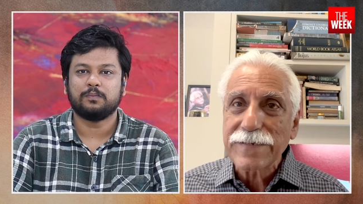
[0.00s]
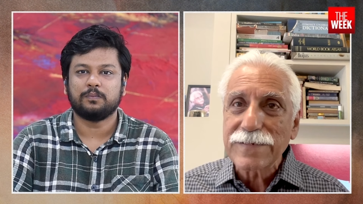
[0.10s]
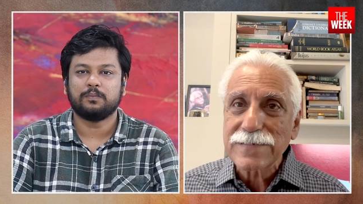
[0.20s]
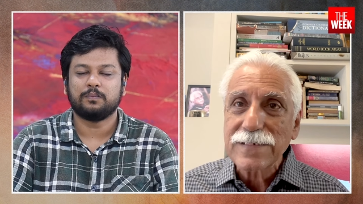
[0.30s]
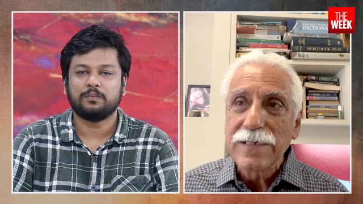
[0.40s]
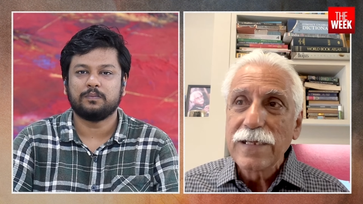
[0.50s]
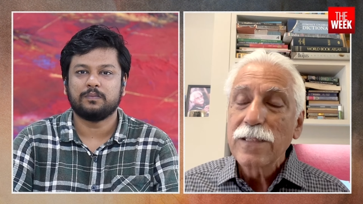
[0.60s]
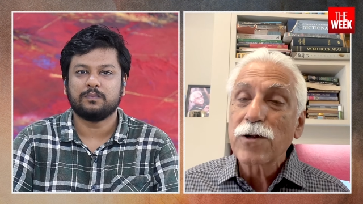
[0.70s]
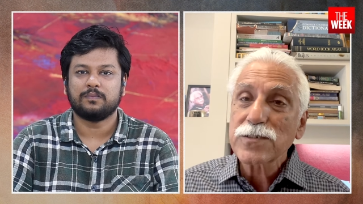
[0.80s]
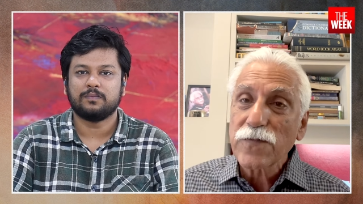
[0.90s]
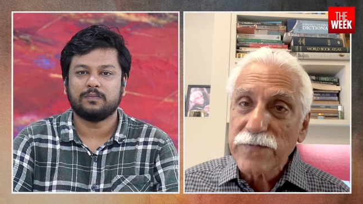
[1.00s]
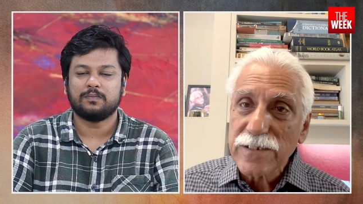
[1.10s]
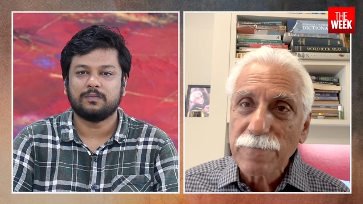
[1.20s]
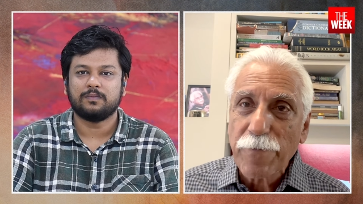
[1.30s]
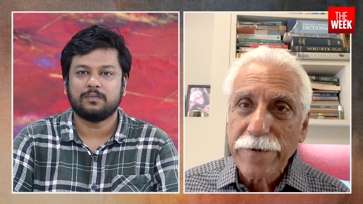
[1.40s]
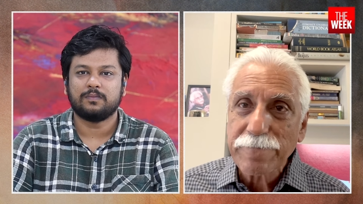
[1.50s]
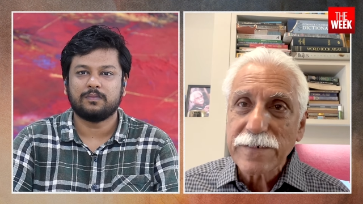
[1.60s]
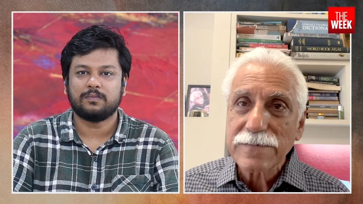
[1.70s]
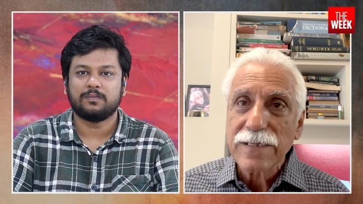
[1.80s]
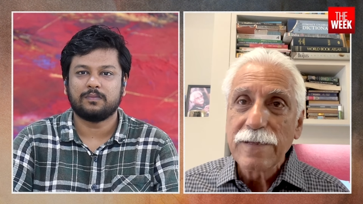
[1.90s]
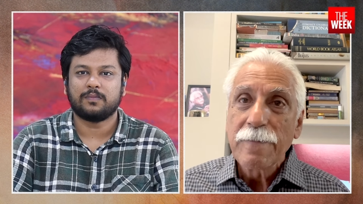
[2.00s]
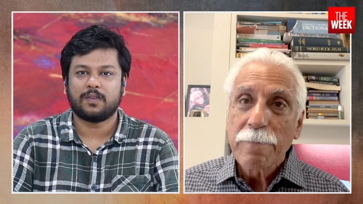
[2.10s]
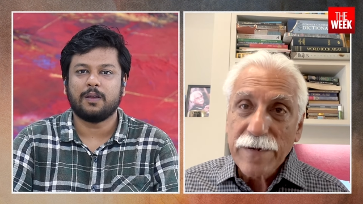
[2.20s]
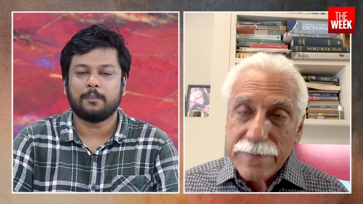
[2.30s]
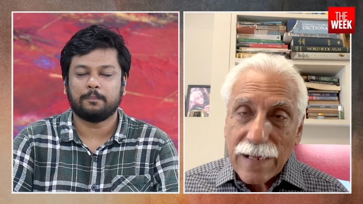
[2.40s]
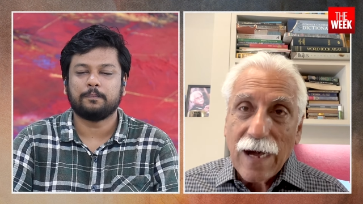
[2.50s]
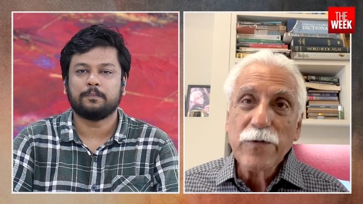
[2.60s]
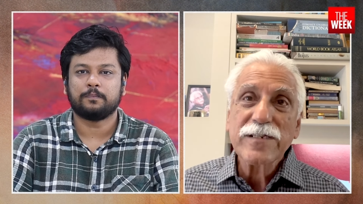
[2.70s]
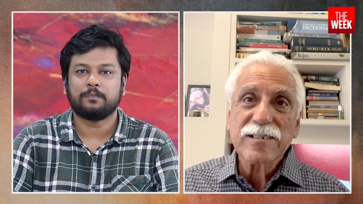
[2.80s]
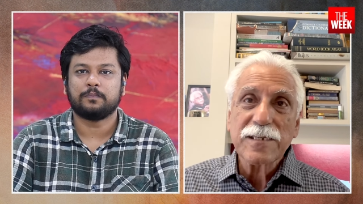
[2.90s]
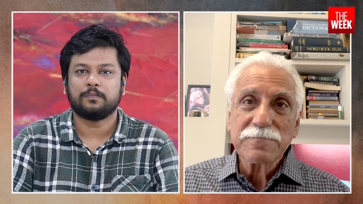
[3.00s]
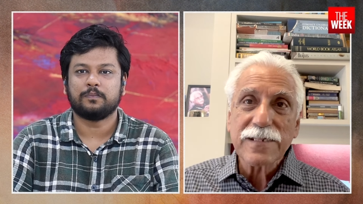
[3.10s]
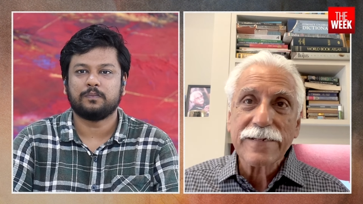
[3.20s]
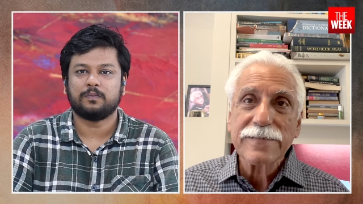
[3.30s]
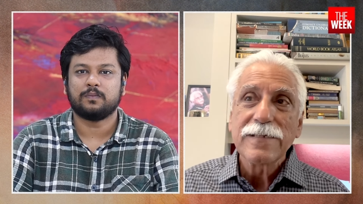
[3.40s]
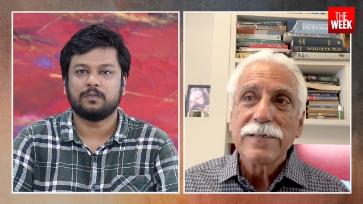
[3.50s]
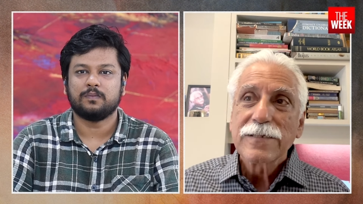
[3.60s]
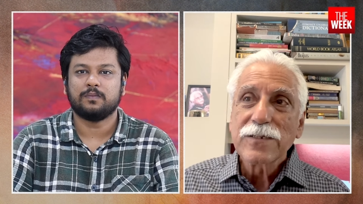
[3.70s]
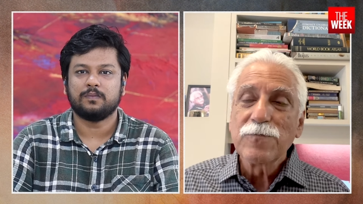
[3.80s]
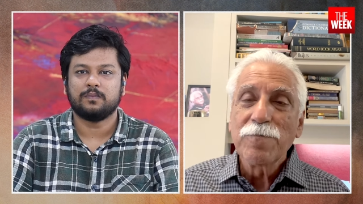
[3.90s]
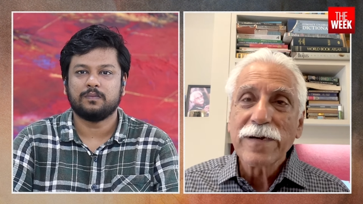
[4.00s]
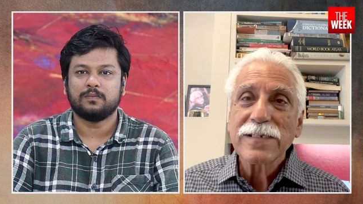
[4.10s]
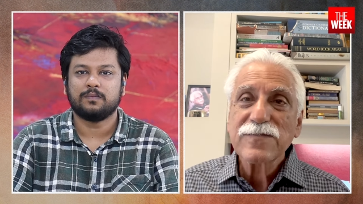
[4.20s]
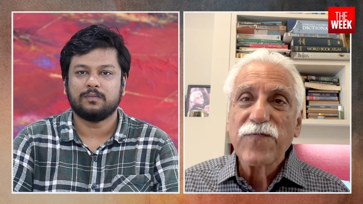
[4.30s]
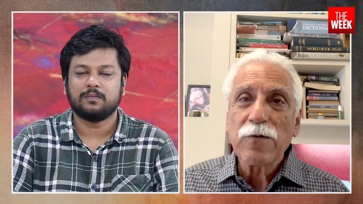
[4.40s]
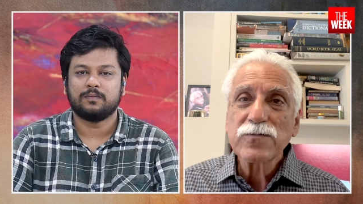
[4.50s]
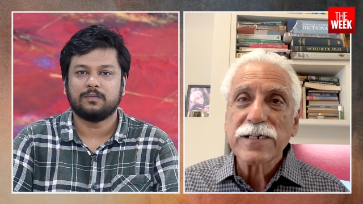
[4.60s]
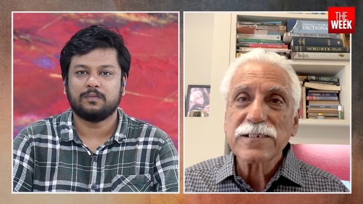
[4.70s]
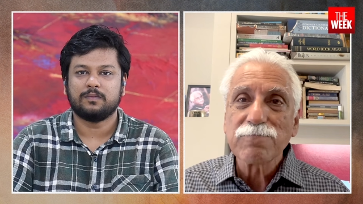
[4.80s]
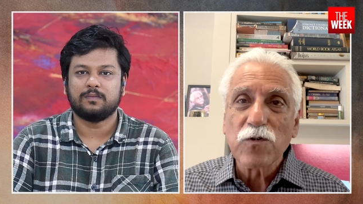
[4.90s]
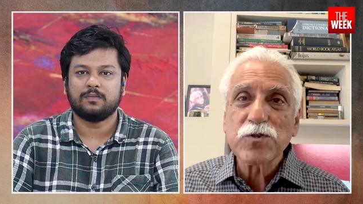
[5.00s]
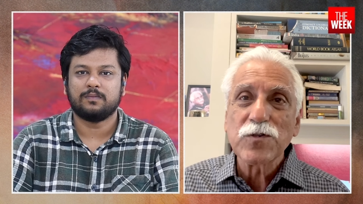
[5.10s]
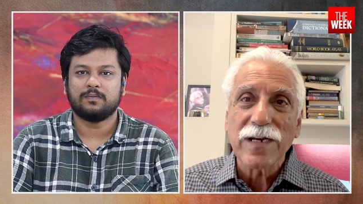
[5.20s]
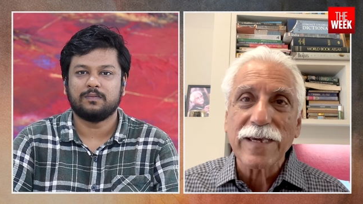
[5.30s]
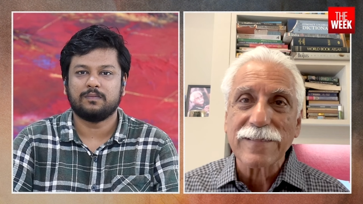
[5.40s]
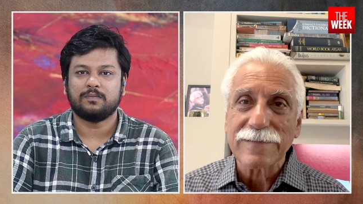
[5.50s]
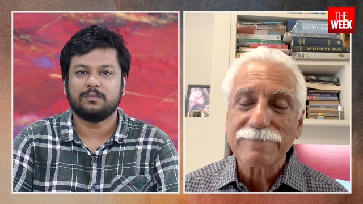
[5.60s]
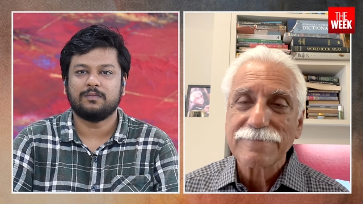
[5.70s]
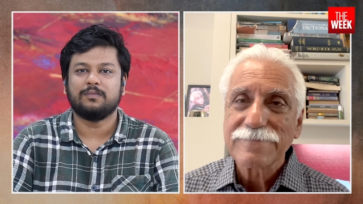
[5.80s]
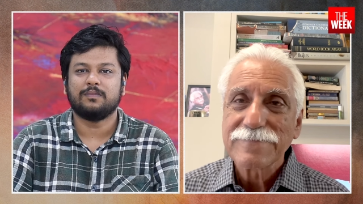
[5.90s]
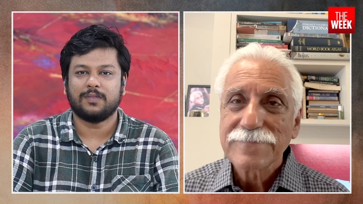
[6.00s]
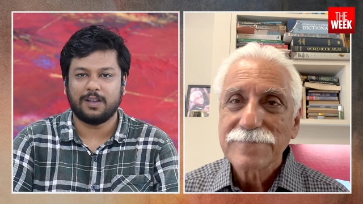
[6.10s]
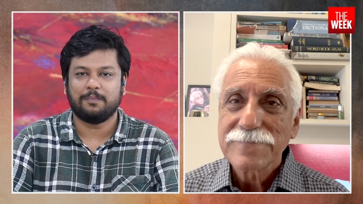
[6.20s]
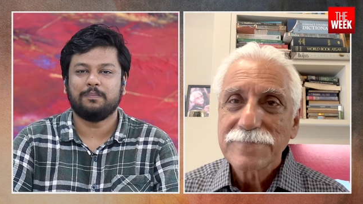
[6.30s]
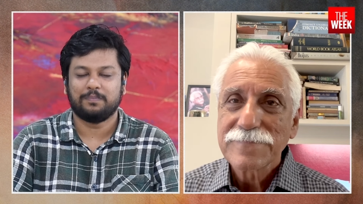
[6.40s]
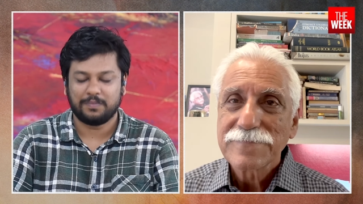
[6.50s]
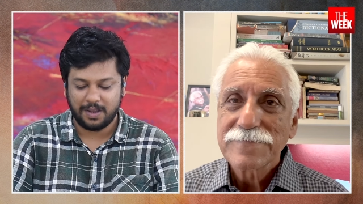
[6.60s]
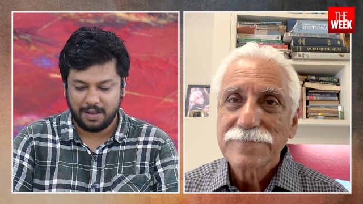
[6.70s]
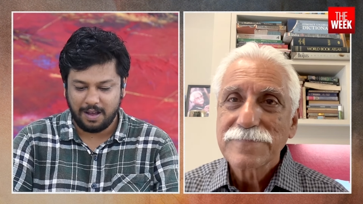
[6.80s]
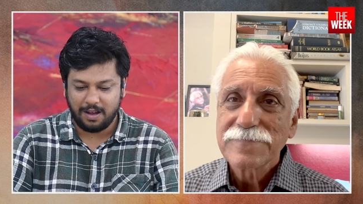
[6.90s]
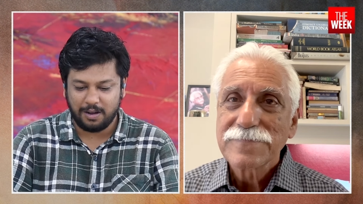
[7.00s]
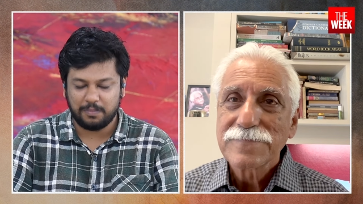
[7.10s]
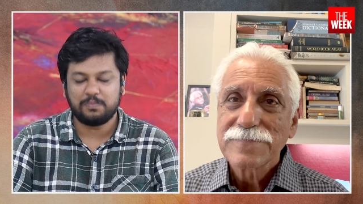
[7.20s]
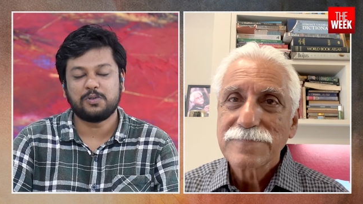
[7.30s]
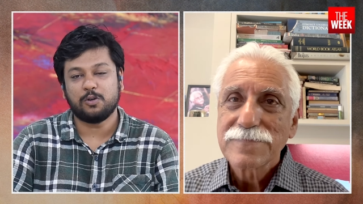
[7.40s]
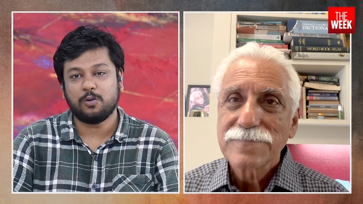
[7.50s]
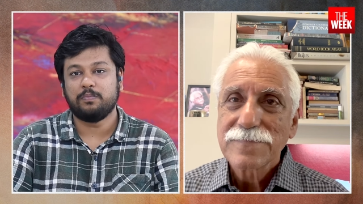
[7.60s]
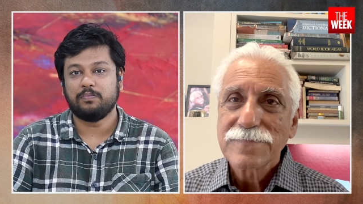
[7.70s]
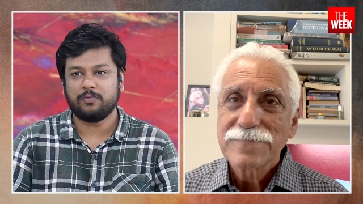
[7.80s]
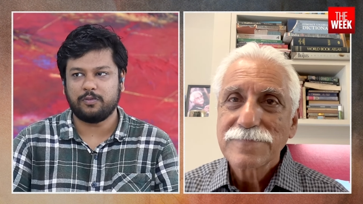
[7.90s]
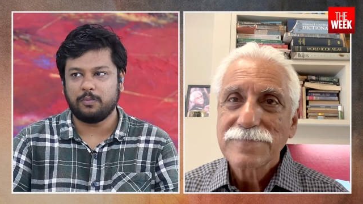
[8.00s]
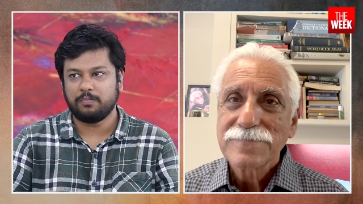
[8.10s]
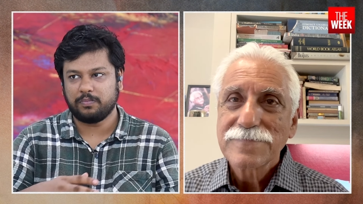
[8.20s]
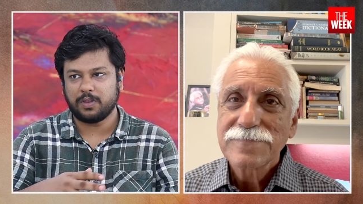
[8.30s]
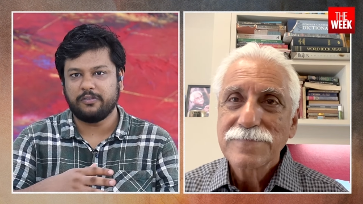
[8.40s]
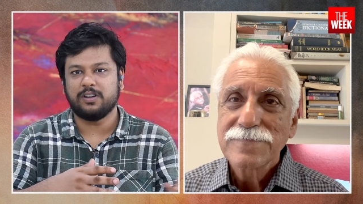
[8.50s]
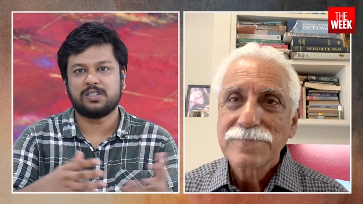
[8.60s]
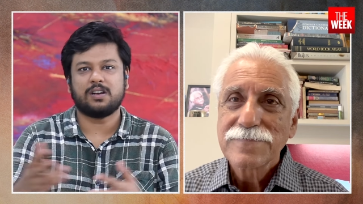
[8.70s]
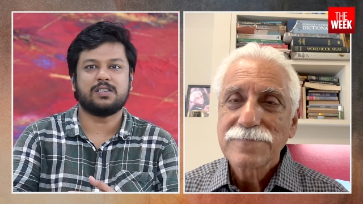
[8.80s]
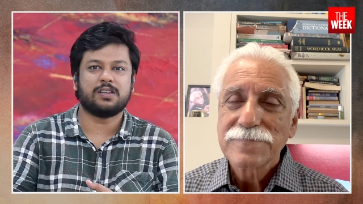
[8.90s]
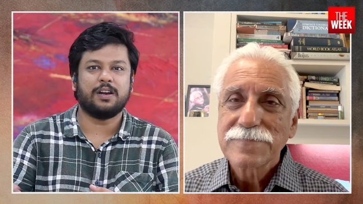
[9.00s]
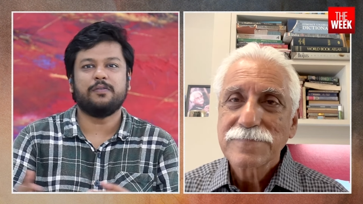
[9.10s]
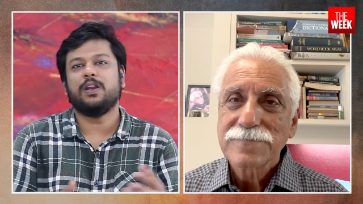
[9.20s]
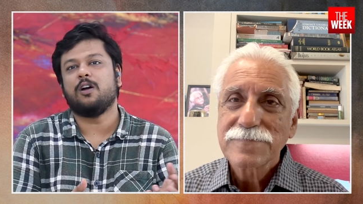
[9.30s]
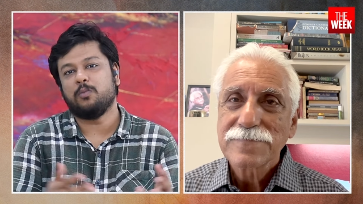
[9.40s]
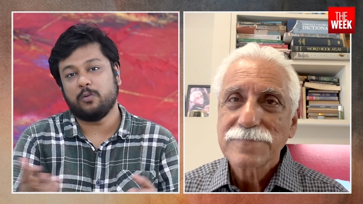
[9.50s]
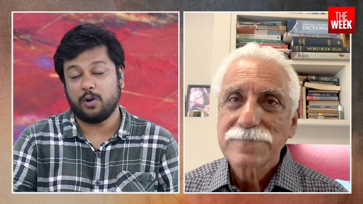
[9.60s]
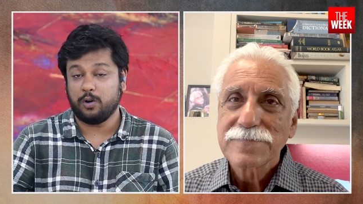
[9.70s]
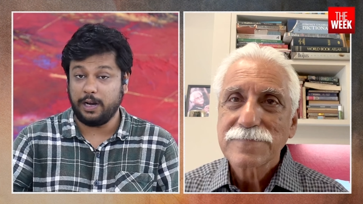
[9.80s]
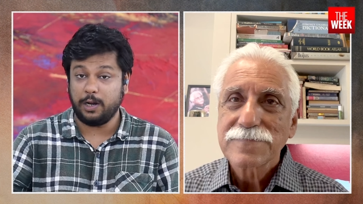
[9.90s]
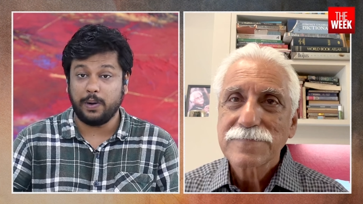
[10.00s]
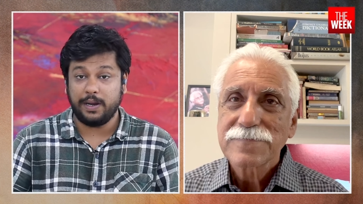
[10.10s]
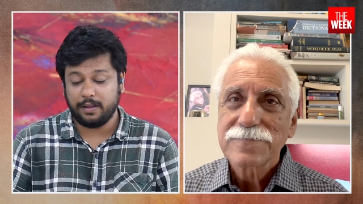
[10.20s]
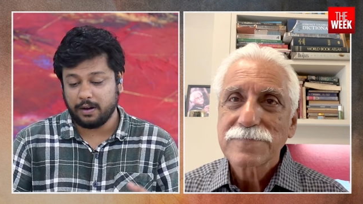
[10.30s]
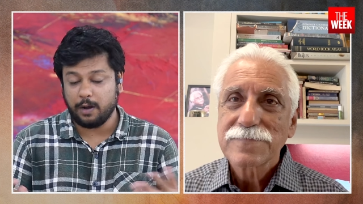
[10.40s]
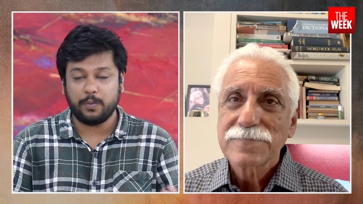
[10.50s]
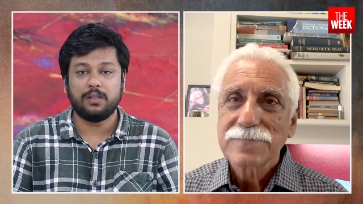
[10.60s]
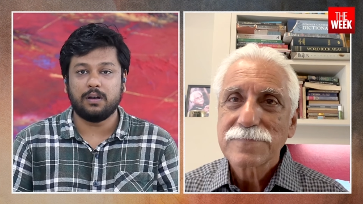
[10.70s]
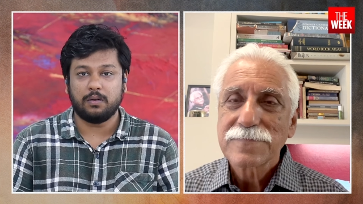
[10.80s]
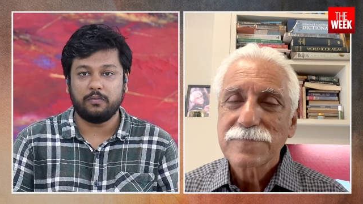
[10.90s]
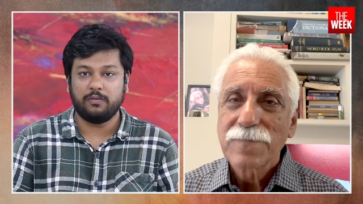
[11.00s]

Speaker 1: years,
Speaker 2: lots of disappointments. But now it seems that Mumbai has found its mojo
Speaker 1: again. Yeah. So from first-class cricket, we now move on to T20 cricket with the